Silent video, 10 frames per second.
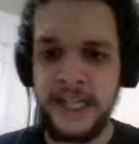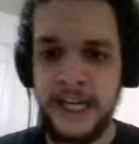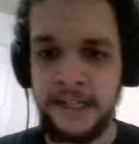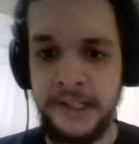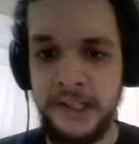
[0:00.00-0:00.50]

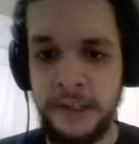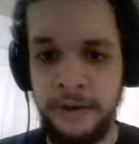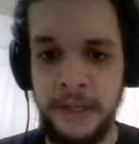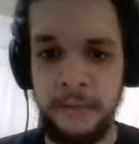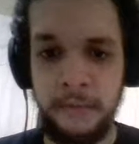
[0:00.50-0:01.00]
deck is
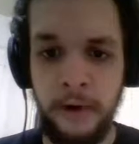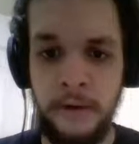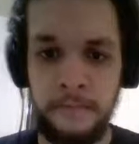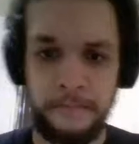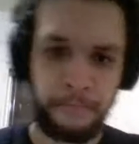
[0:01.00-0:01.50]
extremely
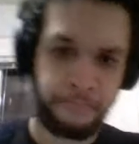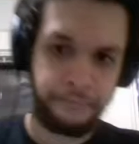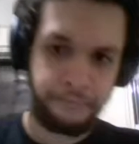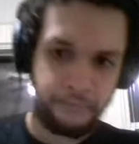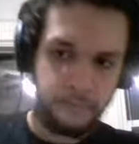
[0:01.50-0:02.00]
important.
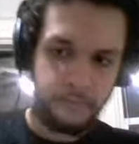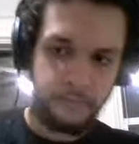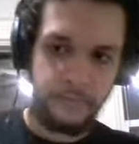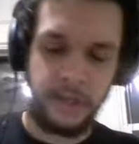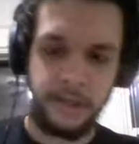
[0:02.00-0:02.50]

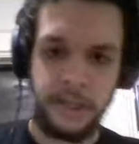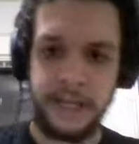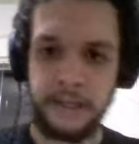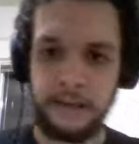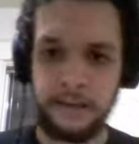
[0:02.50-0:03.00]

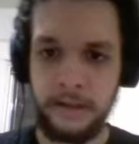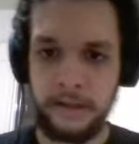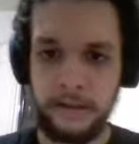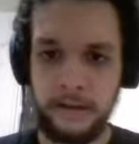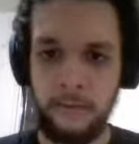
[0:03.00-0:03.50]
Like
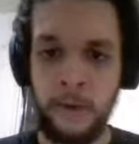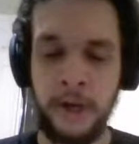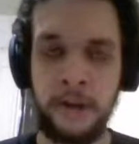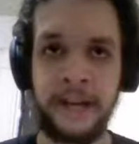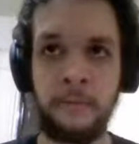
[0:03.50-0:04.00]

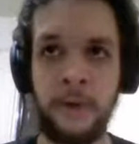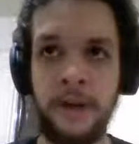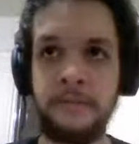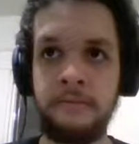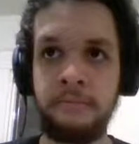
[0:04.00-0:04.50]

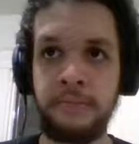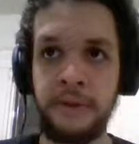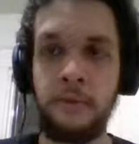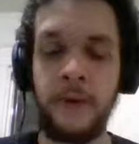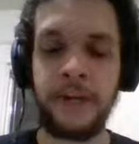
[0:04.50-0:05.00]
1
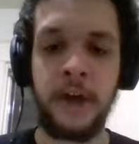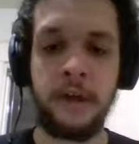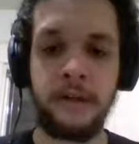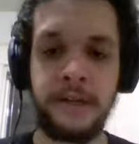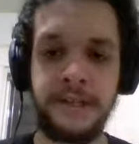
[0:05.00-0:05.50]
blue, 1
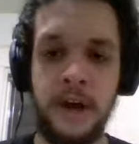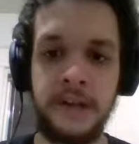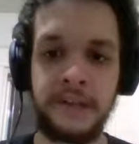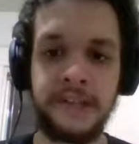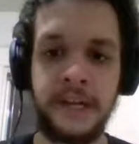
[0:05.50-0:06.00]
colorless
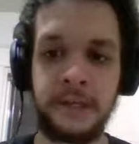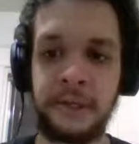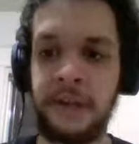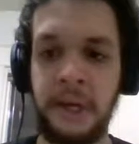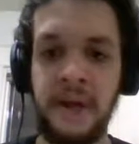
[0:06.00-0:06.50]
cost is
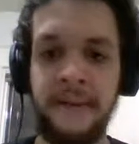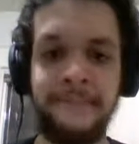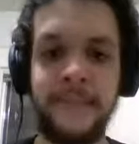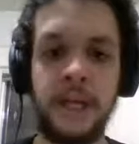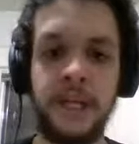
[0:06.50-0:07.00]
actually like a
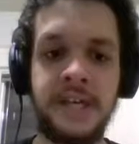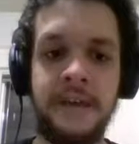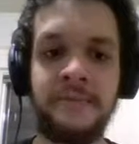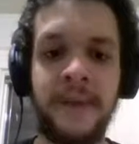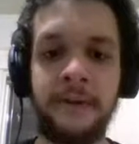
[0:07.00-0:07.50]
million
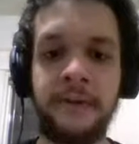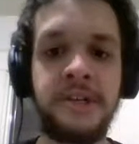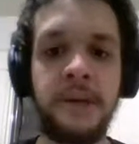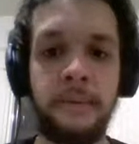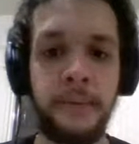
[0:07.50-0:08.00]
times better
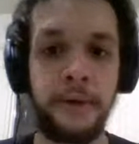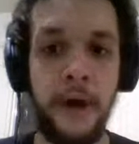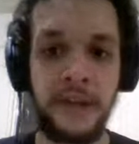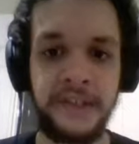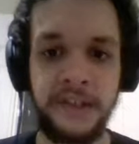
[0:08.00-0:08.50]
than double blue
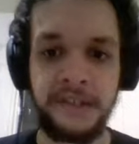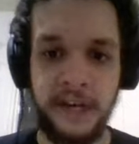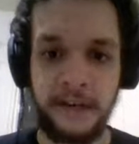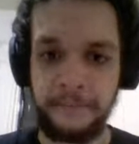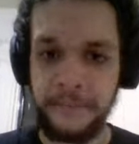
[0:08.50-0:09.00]
cost in this
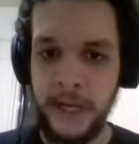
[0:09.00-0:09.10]
deck.